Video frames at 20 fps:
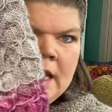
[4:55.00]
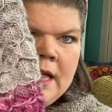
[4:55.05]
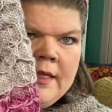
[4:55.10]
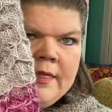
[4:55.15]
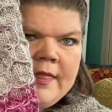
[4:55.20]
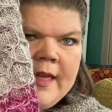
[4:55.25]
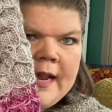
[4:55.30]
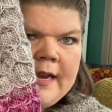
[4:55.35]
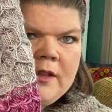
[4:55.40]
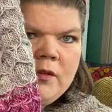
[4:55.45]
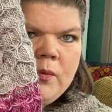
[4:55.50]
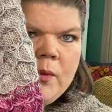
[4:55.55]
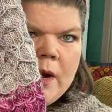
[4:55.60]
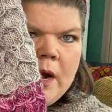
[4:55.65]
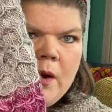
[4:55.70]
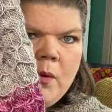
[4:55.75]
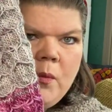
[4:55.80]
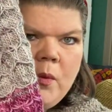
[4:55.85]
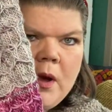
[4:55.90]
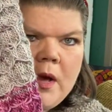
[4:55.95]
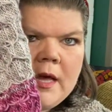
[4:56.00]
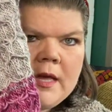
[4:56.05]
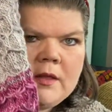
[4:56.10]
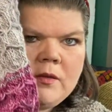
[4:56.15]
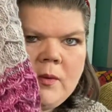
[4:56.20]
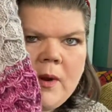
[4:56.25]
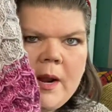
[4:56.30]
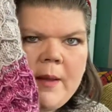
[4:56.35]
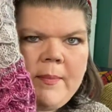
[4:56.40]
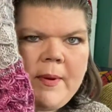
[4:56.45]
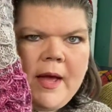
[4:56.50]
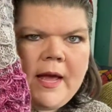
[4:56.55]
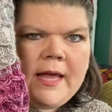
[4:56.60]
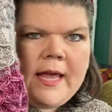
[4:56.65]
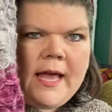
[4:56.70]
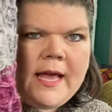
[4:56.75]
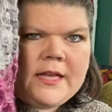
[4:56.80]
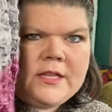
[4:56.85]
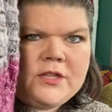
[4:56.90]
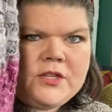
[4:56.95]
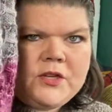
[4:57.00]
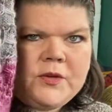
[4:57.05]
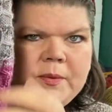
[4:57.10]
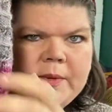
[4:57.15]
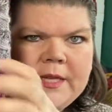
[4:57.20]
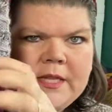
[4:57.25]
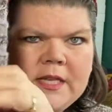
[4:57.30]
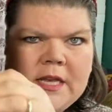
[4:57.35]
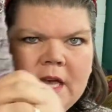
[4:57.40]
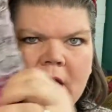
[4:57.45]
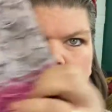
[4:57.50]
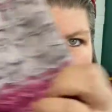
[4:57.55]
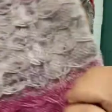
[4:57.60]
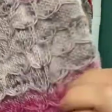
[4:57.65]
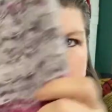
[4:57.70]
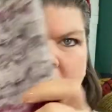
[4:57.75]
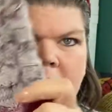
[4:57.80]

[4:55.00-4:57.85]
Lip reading: That is where I was when I podcast 2 weeks ago.